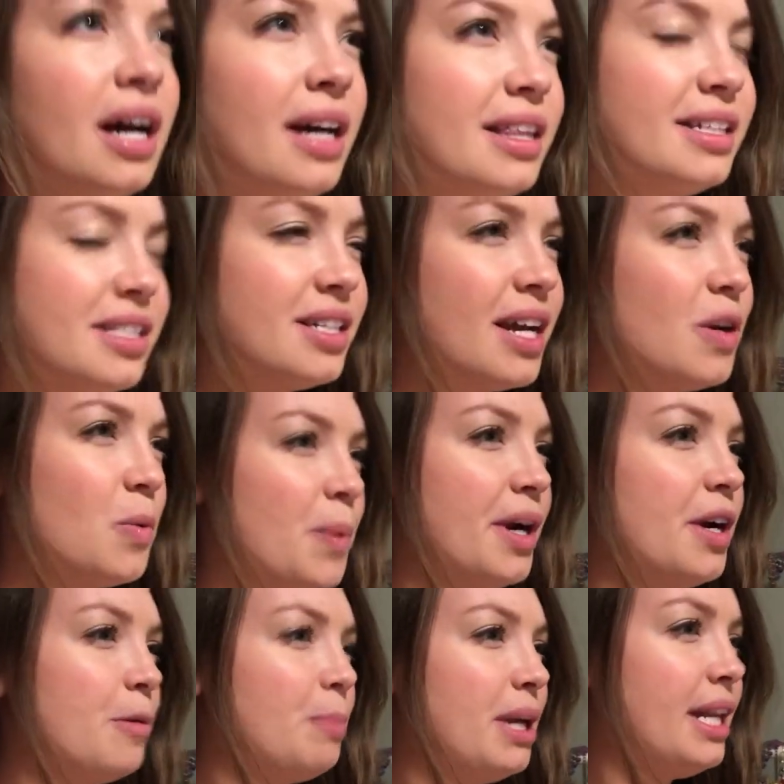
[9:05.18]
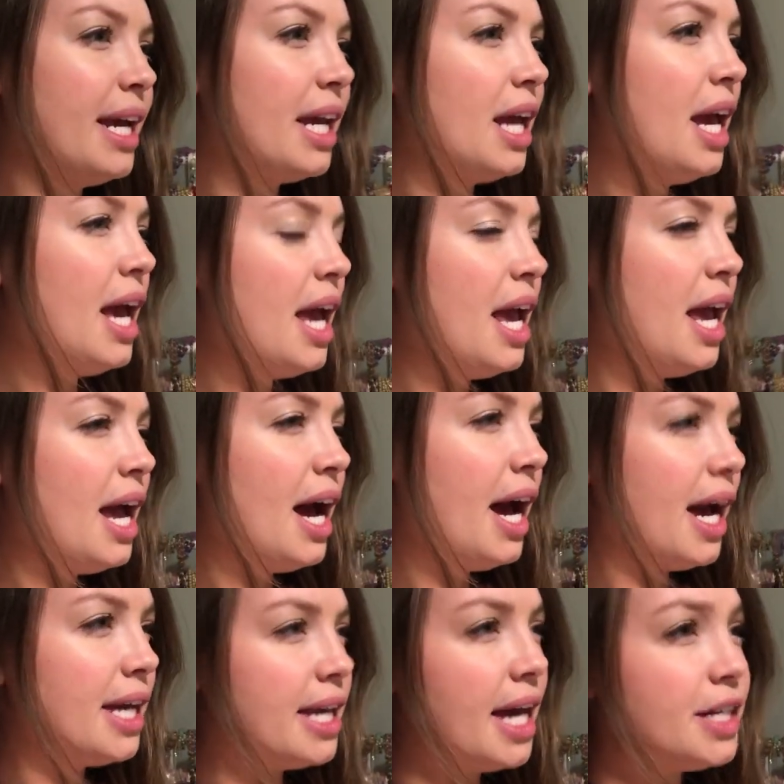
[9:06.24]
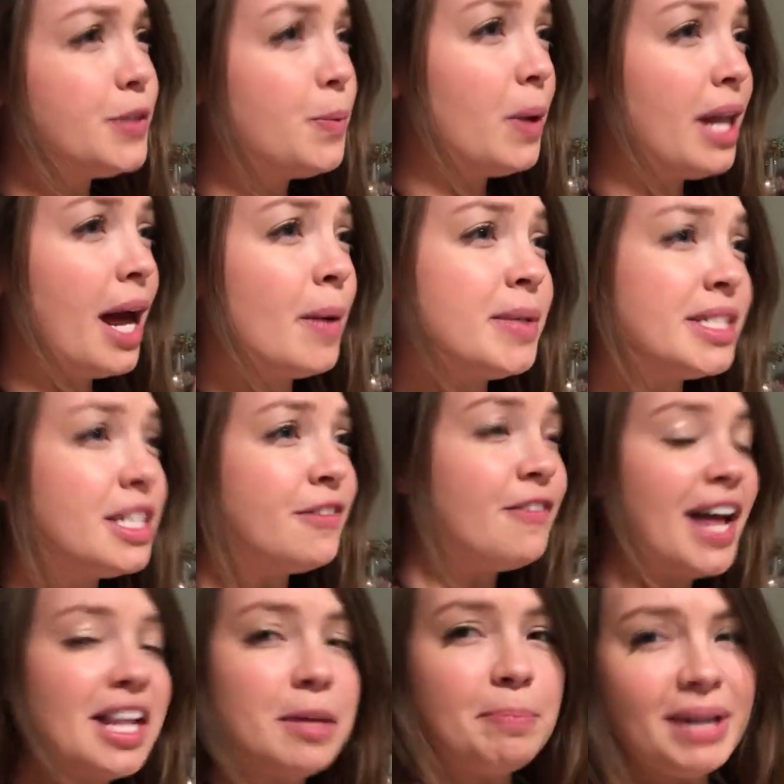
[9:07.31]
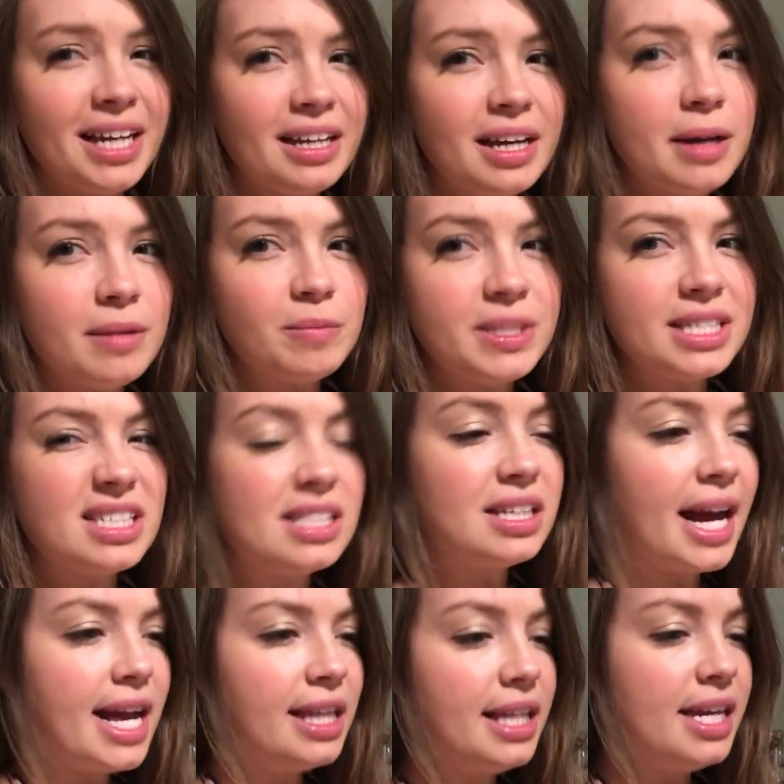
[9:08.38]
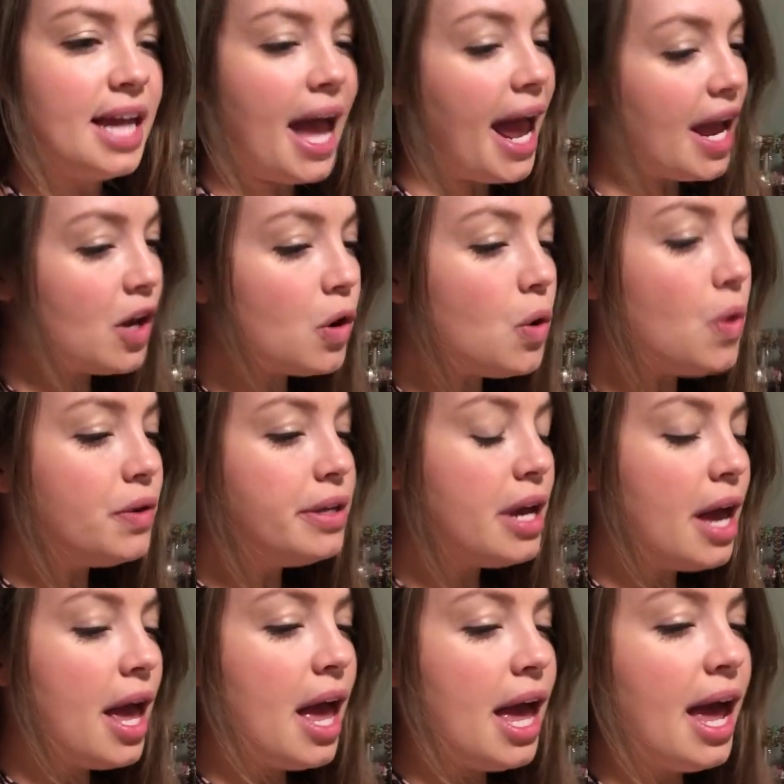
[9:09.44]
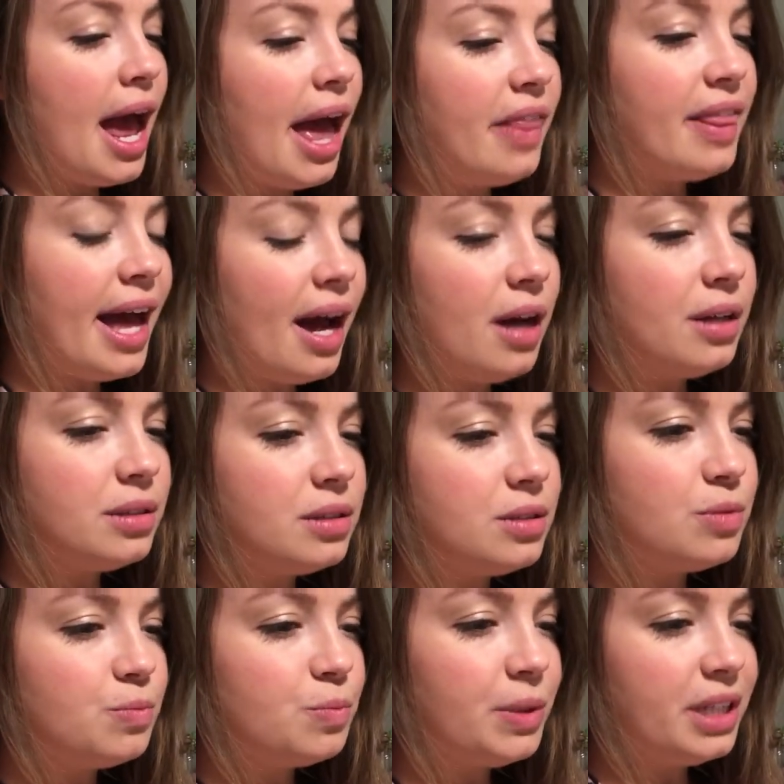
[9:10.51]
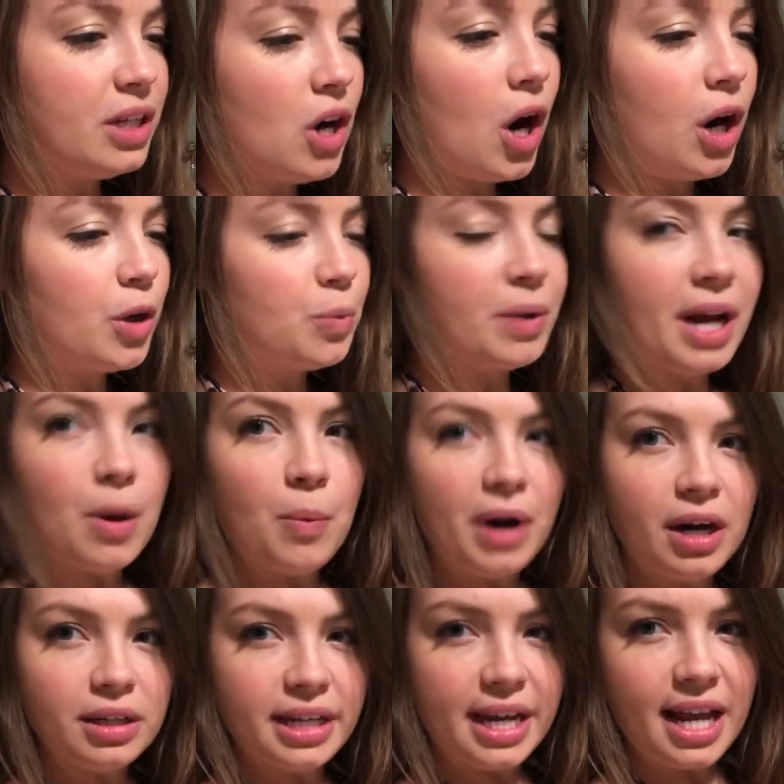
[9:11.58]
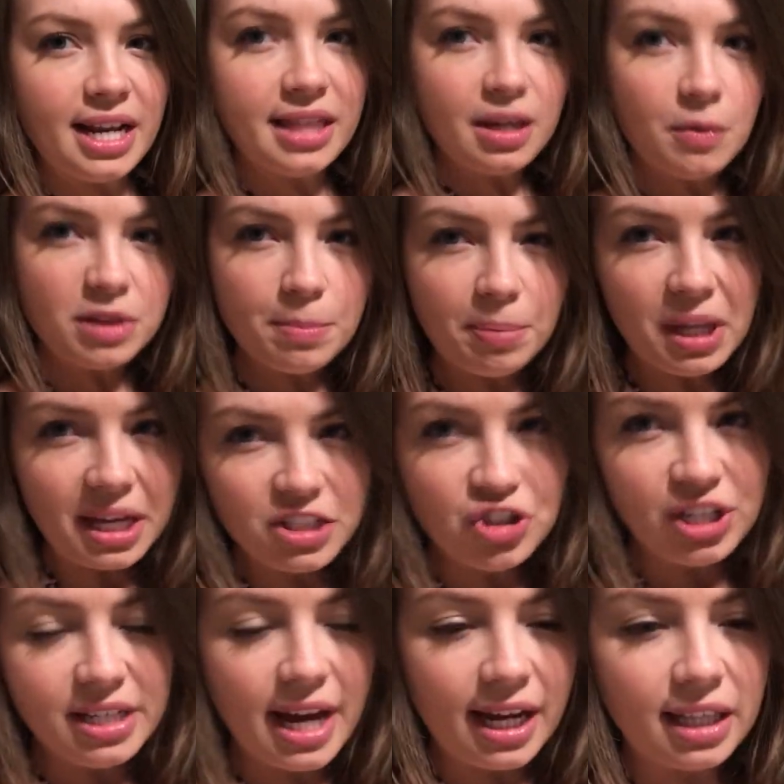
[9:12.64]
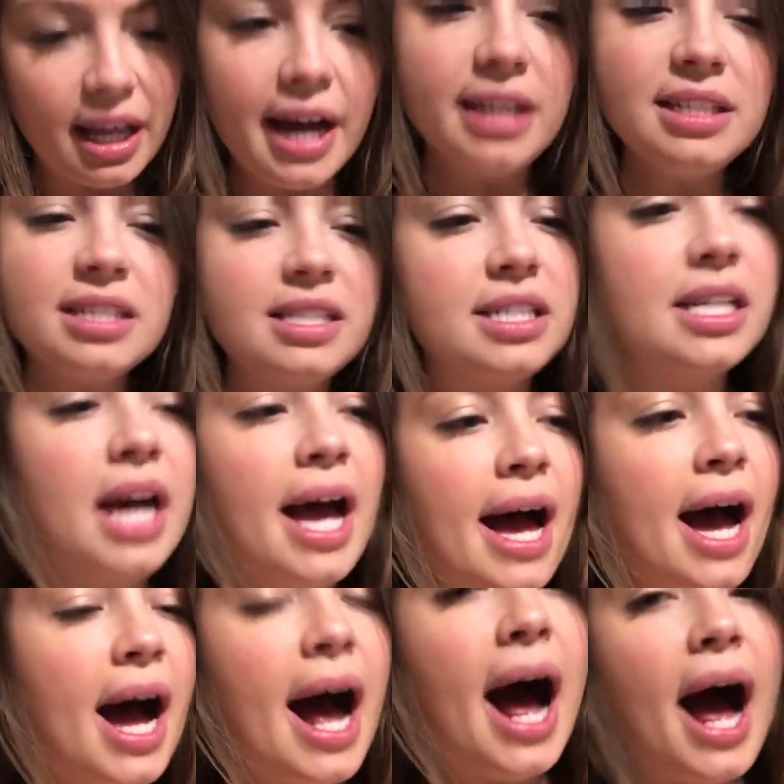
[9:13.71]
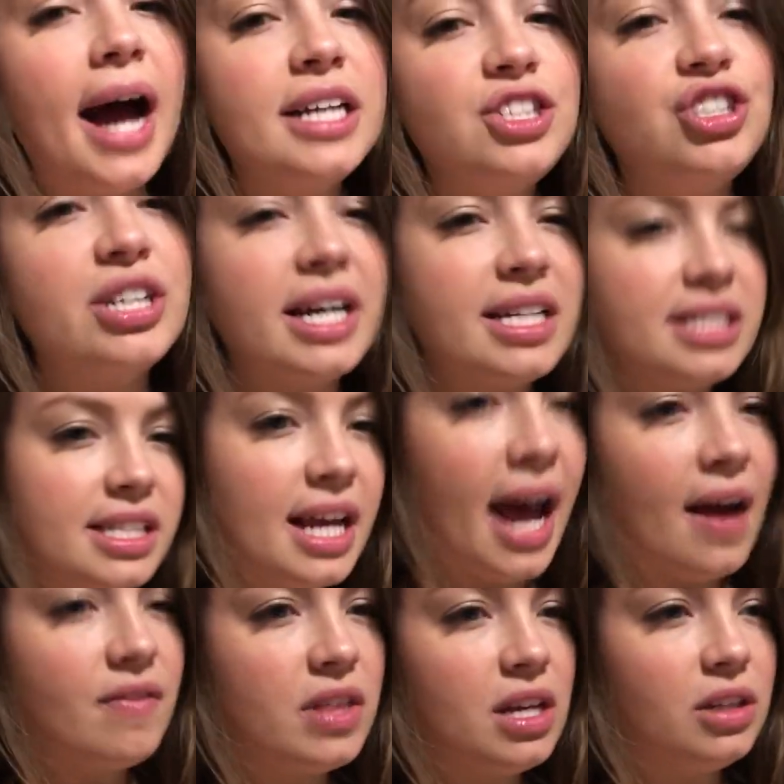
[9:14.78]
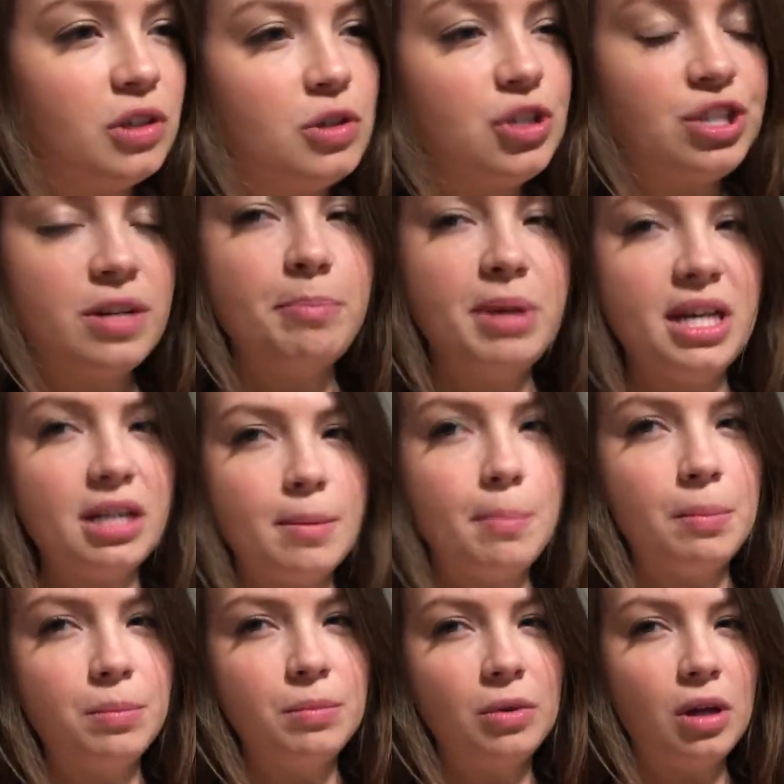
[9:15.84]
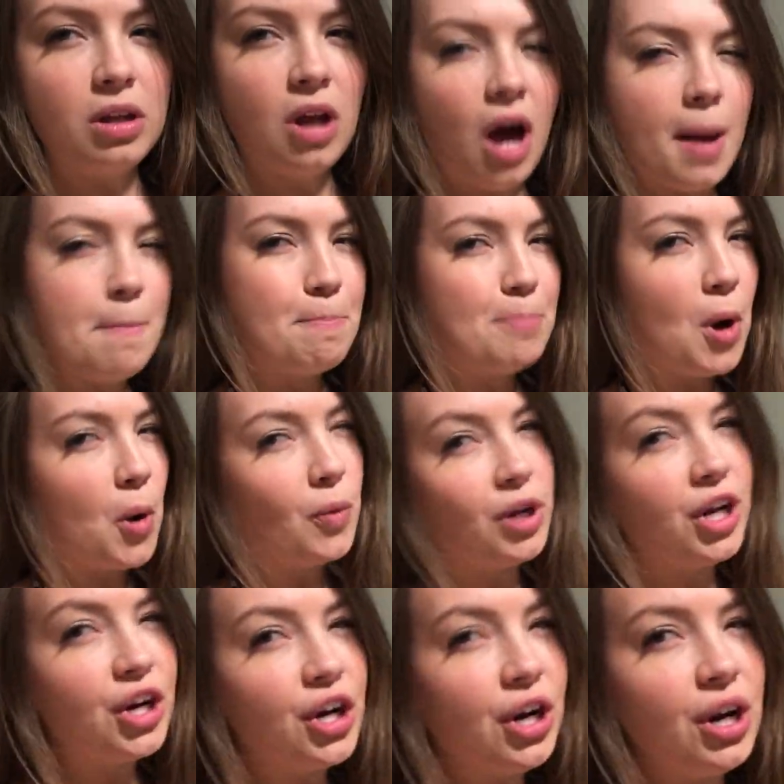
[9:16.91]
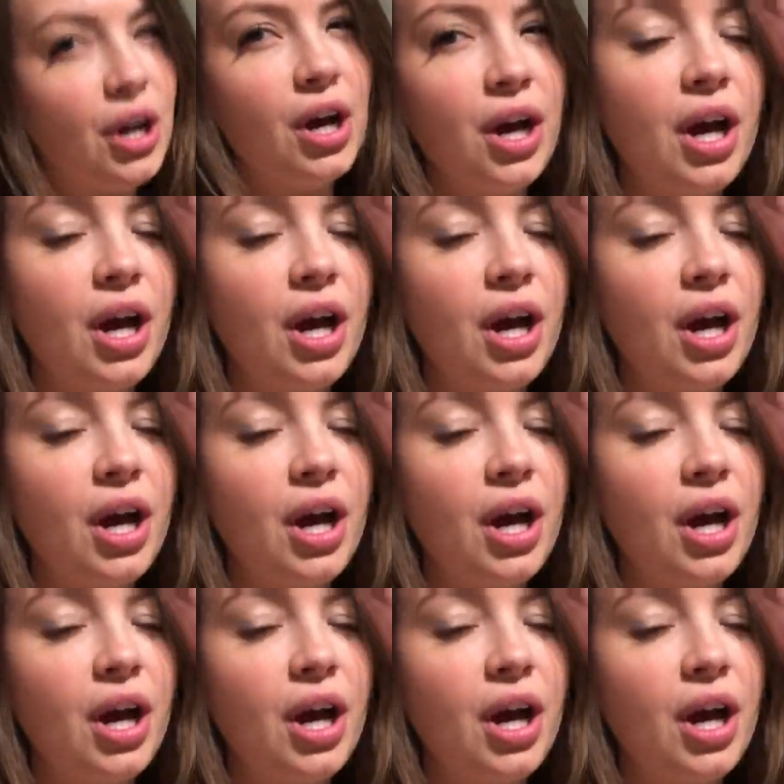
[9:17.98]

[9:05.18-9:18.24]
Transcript: this is kind of weird, but like, I guess while I was developing, it was slightly angled. And that's really hard when I wear like anything with a plungy neckline, because I just have the illusion of being a lot bonier.